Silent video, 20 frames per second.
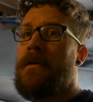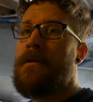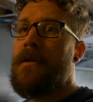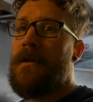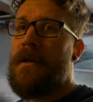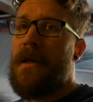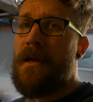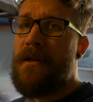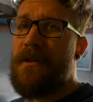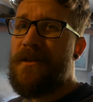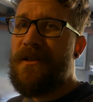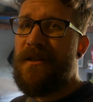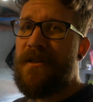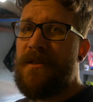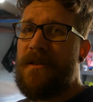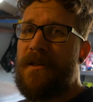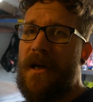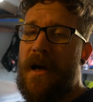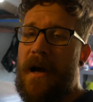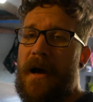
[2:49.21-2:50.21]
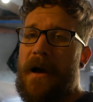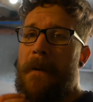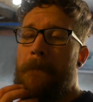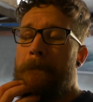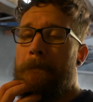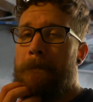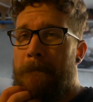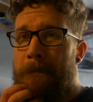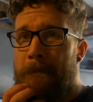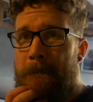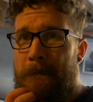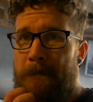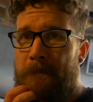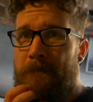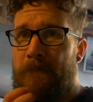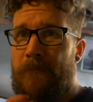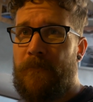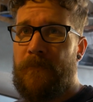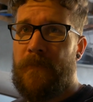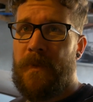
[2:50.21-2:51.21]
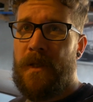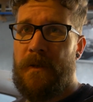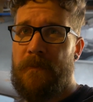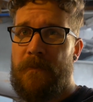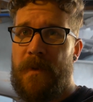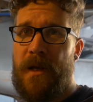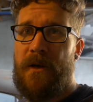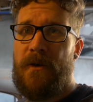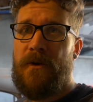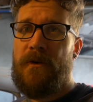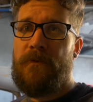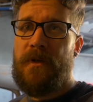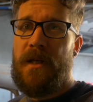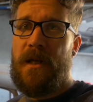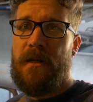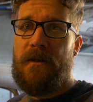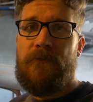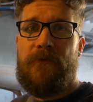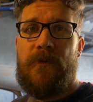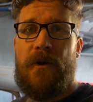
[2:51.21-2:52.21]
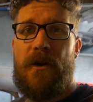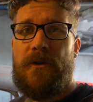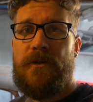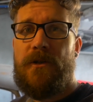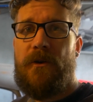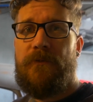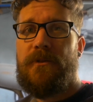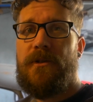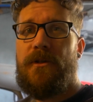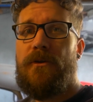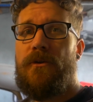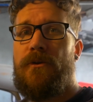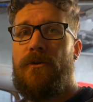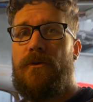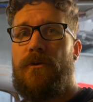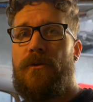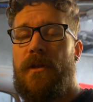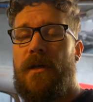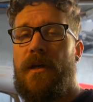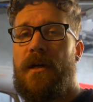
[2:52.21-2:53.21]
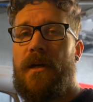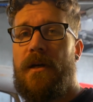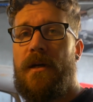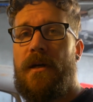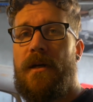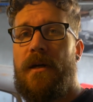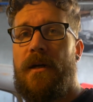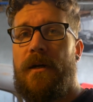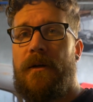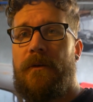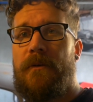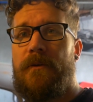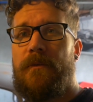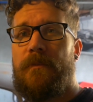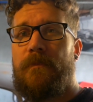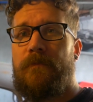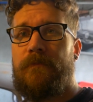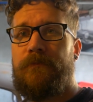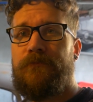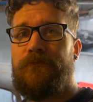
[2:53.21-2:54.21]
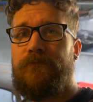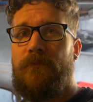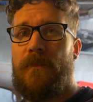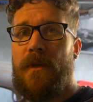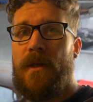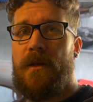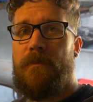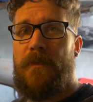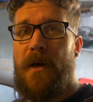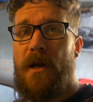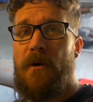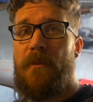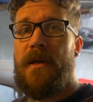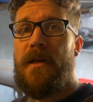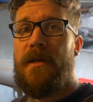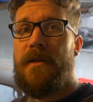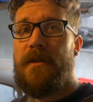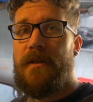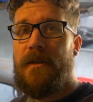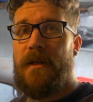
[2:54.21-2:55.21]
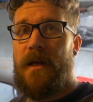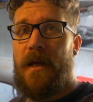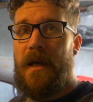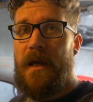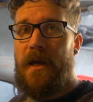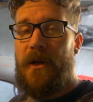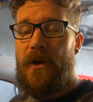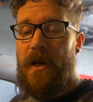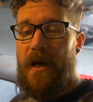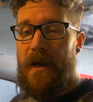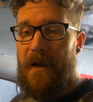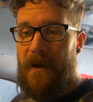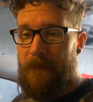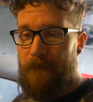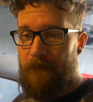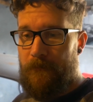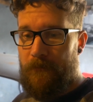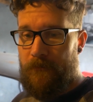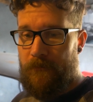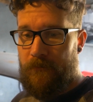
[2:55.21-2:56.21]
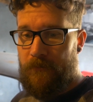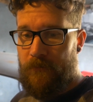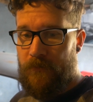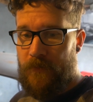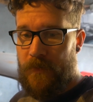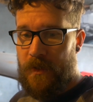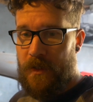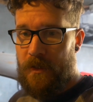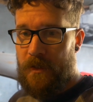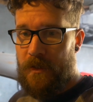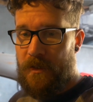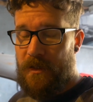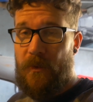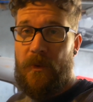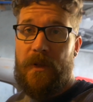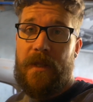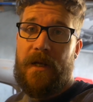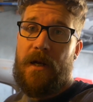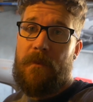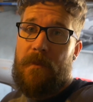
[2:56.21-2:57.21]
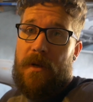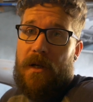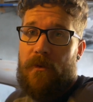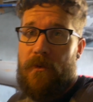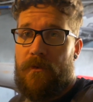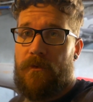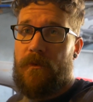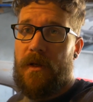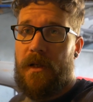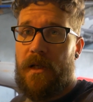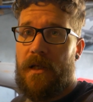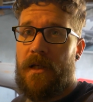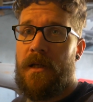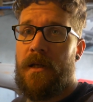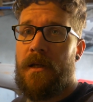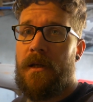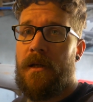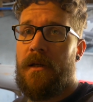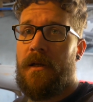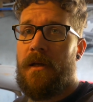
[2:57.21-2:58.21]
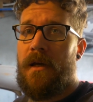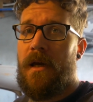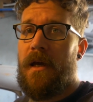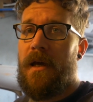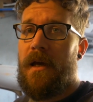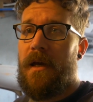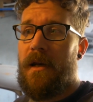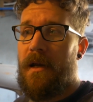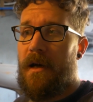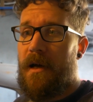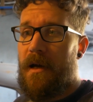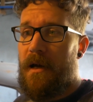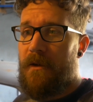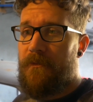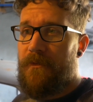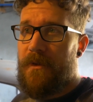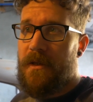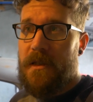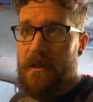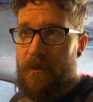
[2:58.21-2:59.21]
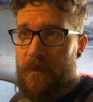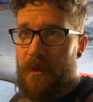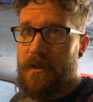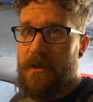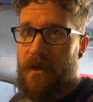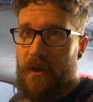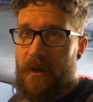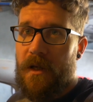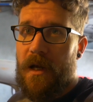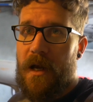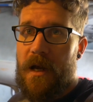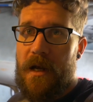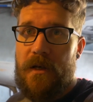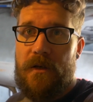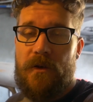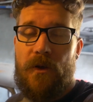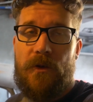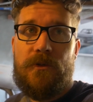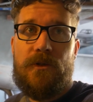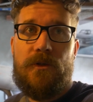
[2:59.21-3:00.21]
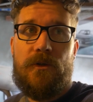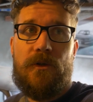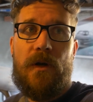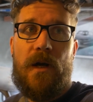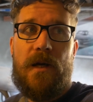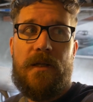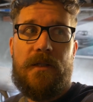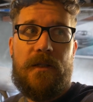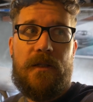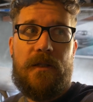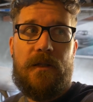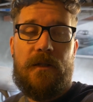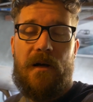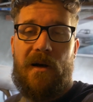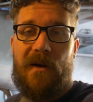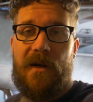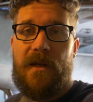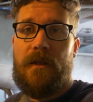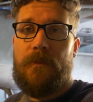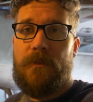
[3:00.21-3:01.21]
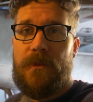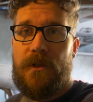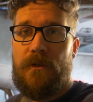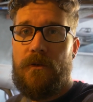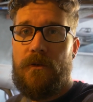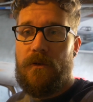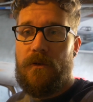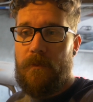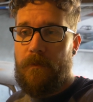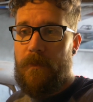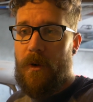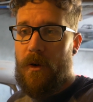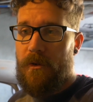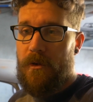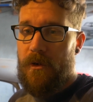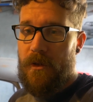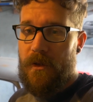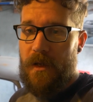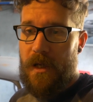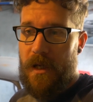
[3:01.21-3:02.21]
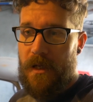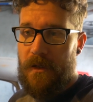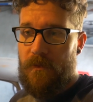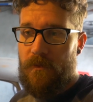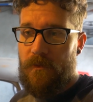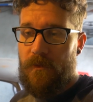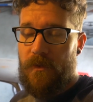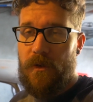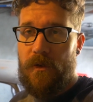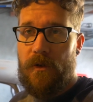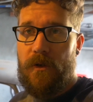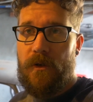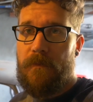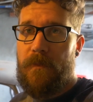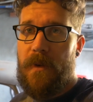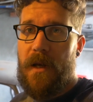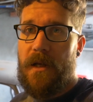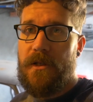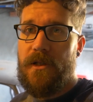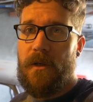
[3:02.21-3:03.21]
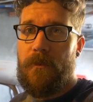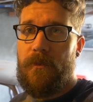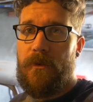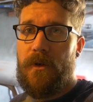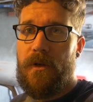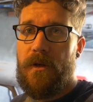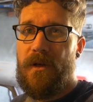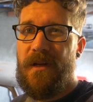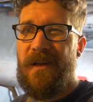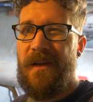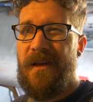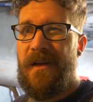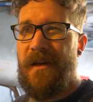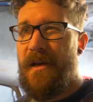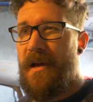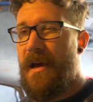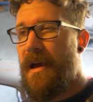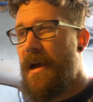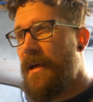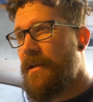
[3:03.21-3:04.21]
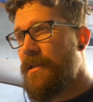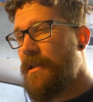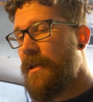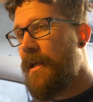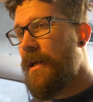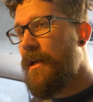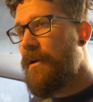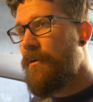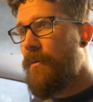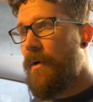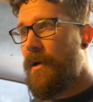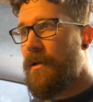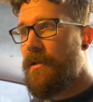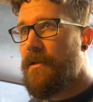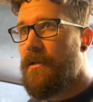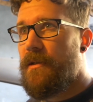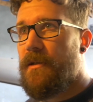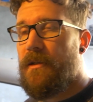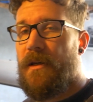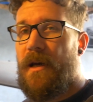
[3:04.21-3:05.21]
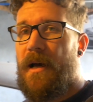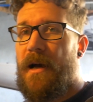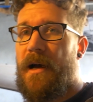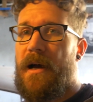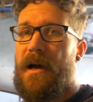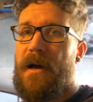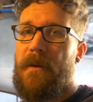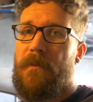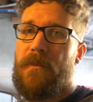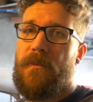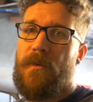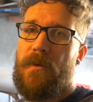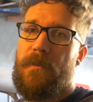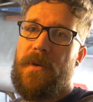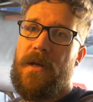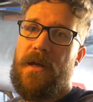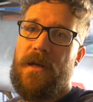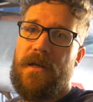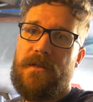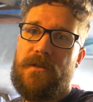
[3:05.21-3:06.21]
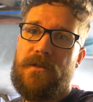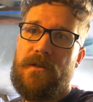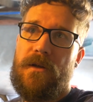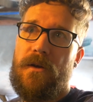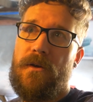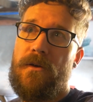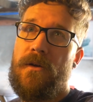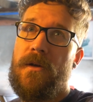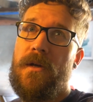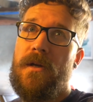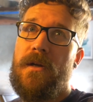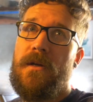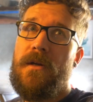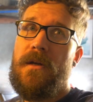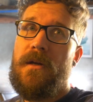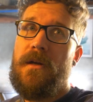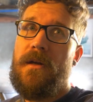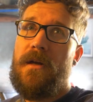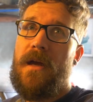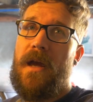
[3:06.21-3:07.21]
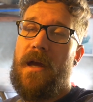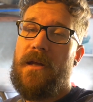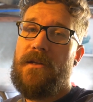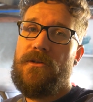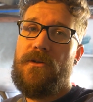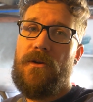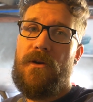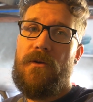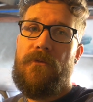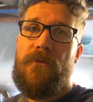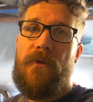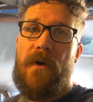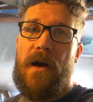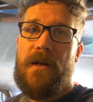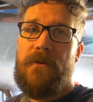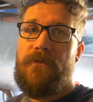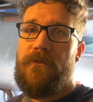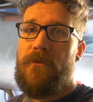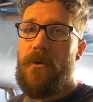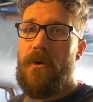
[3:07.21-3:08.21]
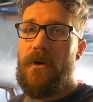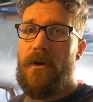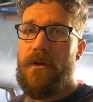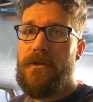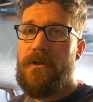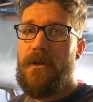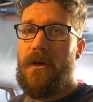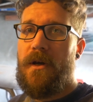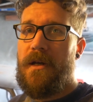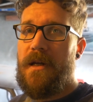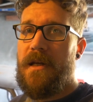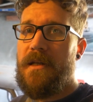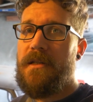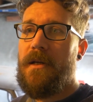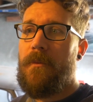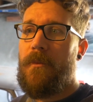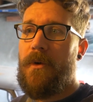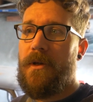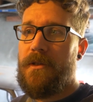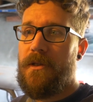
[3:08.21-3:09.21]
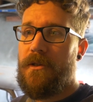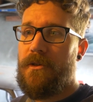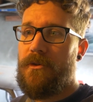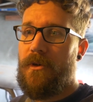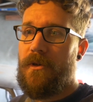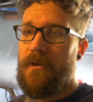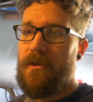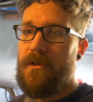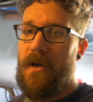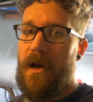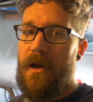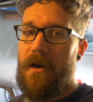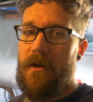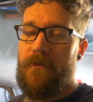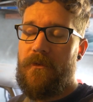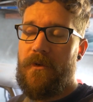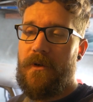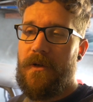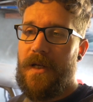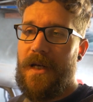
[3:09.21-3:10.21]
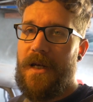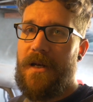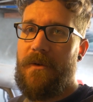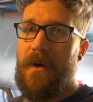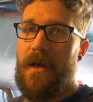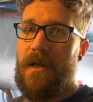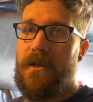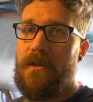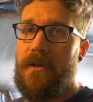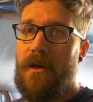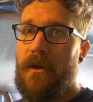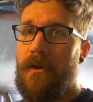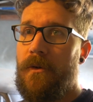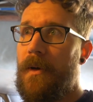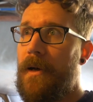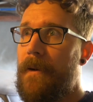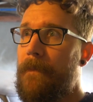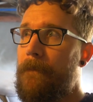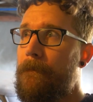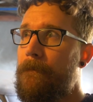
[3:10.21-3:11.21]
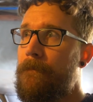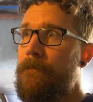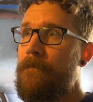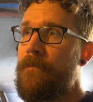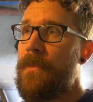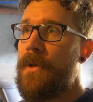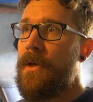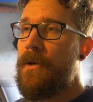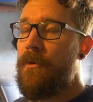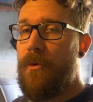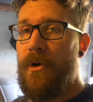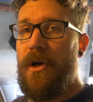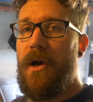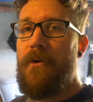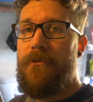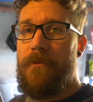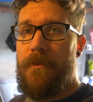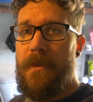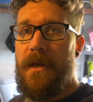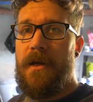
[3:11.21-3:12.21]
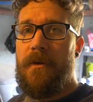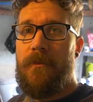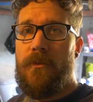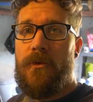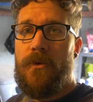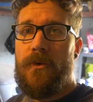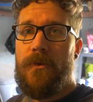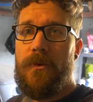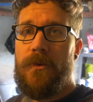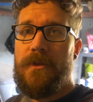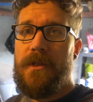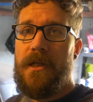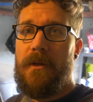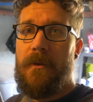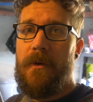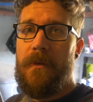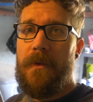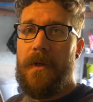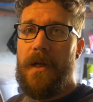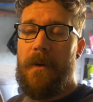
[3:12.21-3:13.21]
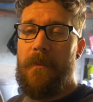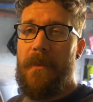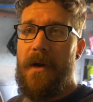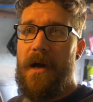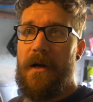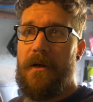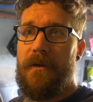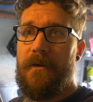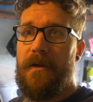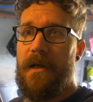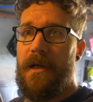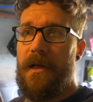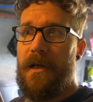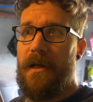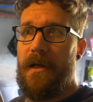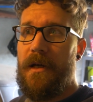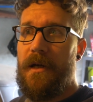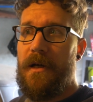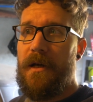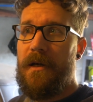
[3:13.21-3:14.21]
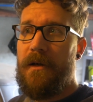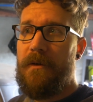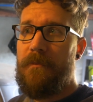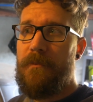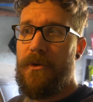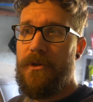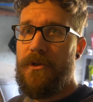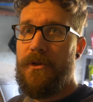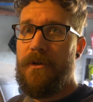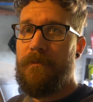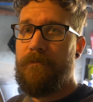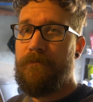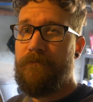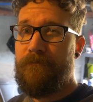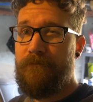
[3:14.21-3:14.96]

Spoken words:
yeah, it's just a matter of getting the photos off to the panel beaters and see what they come back with, really. And if the estimate's okay and not too crazy, I'll get them to the bulk of that real good patch up work. Has to get rust repairs and certified for it, so I need someone to sort of sign off on it anyway, so we'll go from there, and we'll see where we come out and push on.